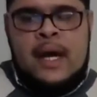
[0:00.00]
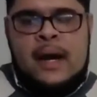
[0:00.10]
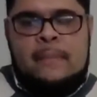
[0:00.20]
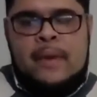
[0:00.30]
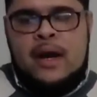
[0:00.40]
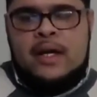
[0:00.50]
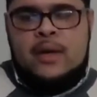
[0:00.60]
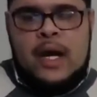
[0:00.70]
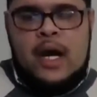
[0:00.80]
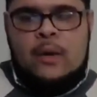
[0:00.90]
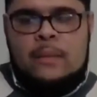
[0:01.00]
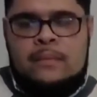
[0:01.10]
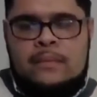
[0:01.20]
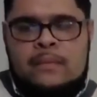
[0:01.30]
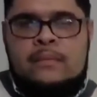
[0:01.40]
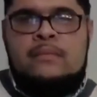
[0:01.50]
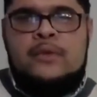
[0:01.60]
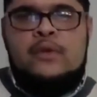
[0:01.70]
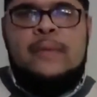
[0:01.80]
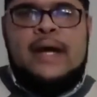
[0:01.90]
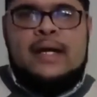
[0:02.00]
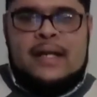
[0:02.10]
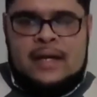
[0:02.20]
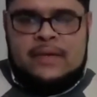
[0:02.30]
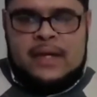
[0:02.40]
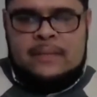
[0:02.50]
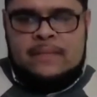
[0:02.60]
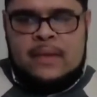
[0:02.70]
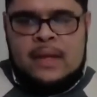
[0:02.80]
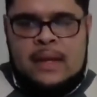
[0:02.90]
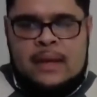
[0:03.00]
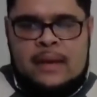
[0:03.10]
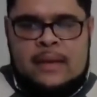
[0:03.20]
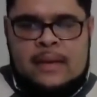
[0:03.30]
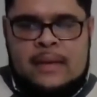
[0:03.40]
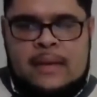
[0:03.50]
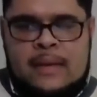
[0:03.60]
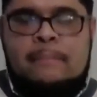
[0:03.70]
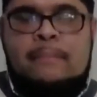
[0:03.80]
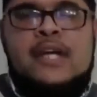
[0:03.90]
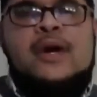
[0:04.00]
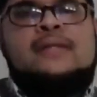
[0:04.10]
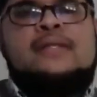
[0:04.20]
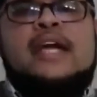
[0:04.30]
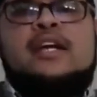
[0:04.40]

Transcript: America will help you make a living, but you have to take